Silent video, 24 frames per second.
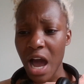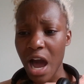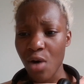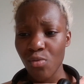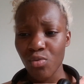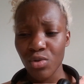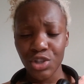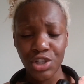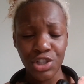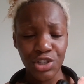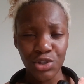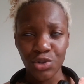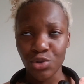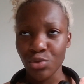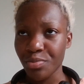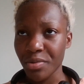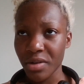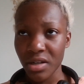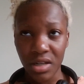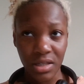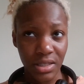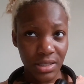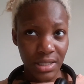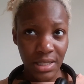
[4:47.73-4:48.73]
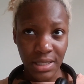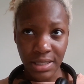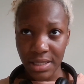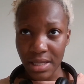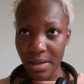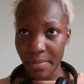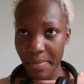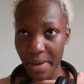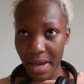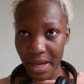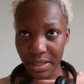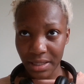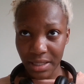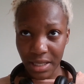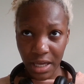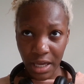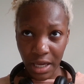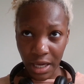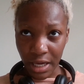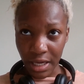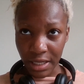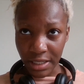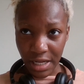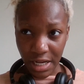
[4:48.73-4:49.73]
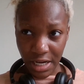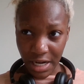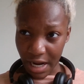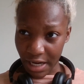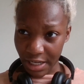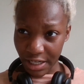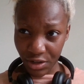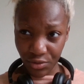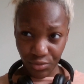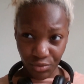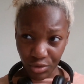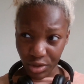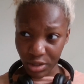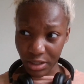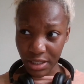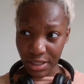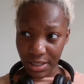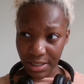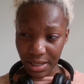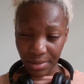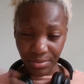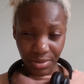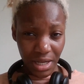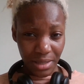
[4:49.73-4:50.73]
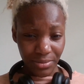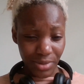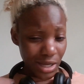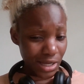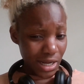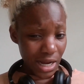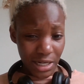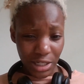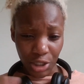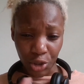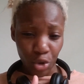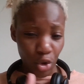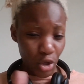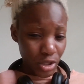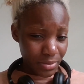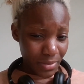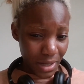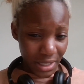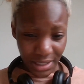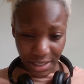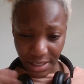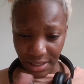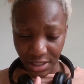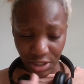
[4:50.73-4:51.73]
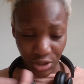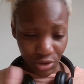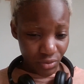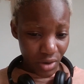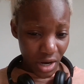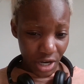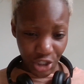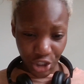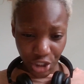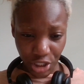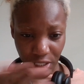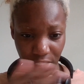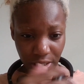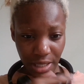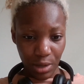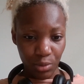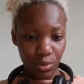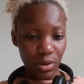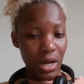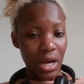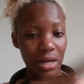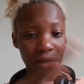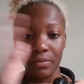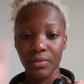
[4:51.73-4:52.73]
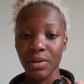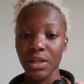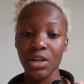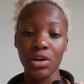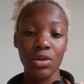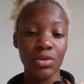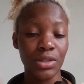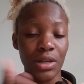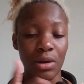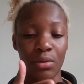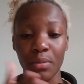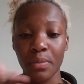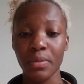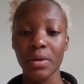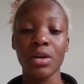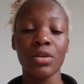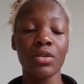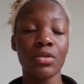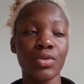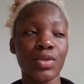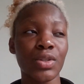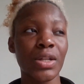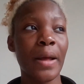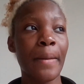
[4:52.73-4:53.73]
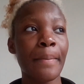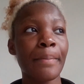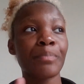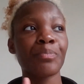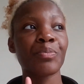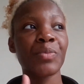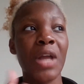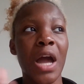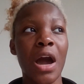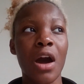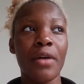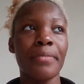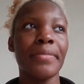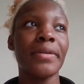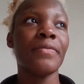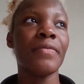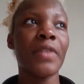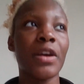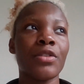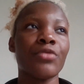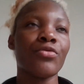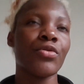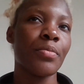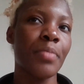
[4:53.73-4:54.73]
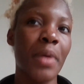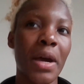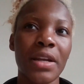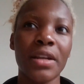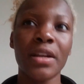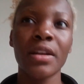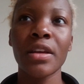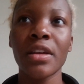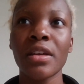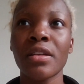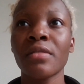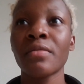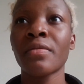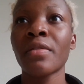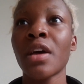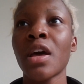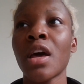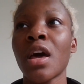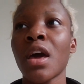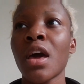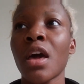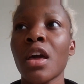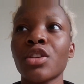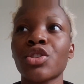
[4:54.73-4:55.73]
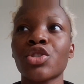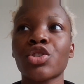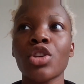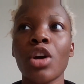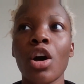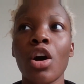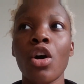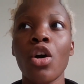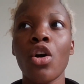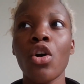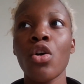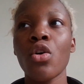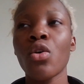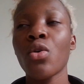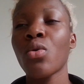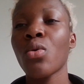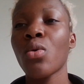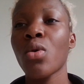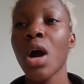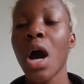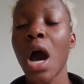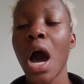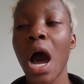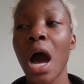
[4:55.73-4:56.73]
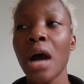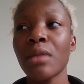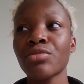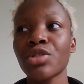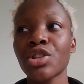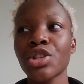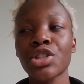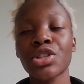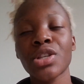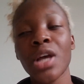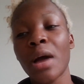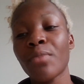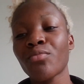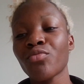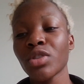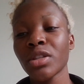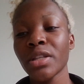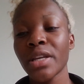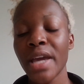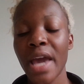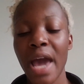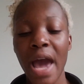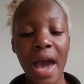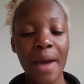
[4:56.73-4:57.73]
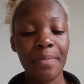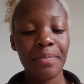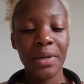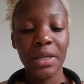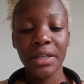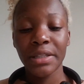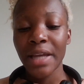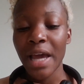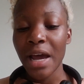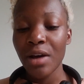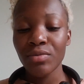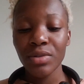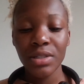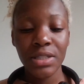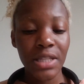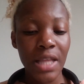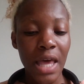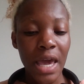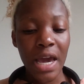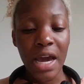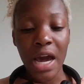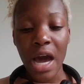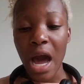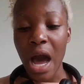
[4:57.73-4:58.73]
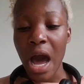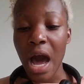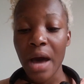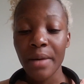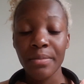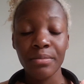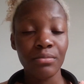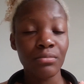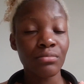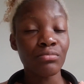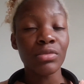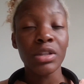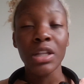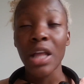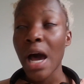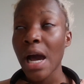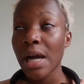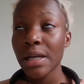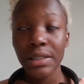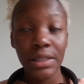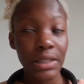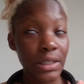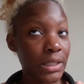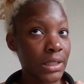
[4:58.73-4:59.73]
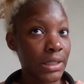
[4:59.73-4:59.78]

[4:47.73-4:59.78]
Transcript: i wasn't super consistent back then and i didn't really sometimes i kind of lost my sense of direction like what kind of videos i would post i'll be very repetitive so I'm just I'm really happy. Now it's like I'm locked